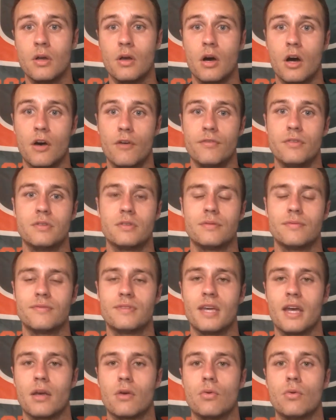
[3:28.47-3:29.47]
offensive
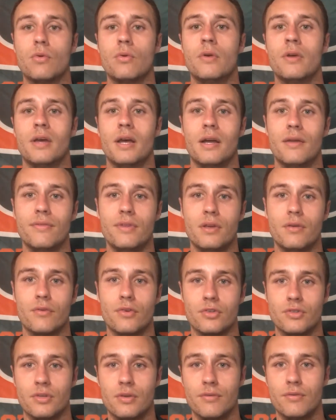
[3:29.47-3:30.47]
tackle out of the
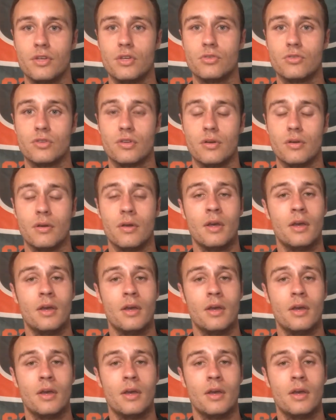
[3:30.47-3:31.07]
University of Houston.